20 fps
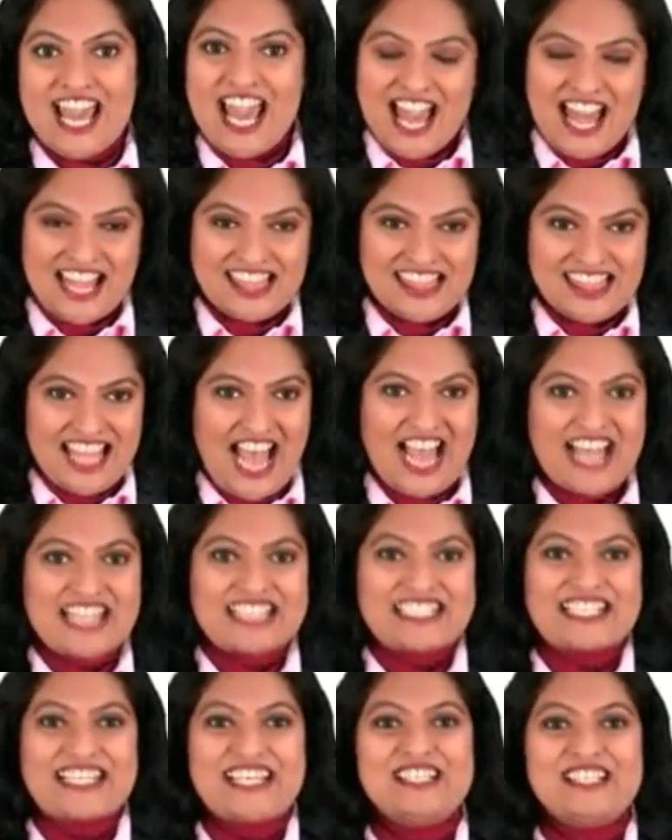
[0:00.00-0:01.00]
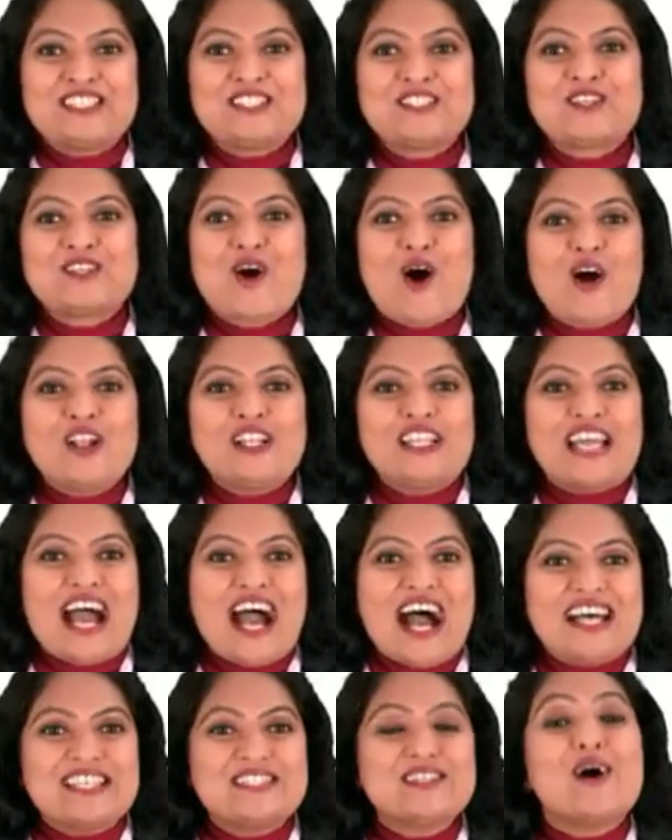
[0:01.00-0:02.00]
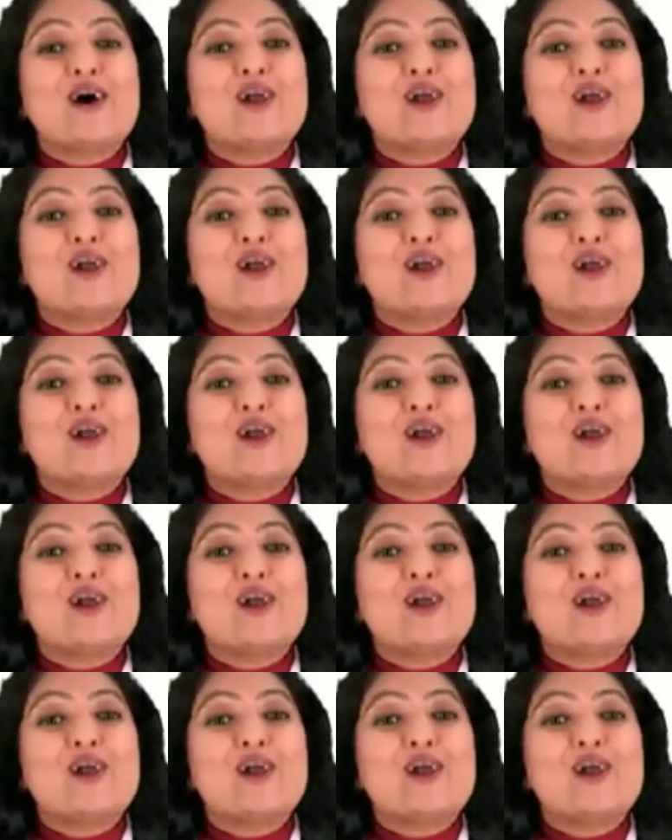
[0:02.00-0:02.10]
and that is called as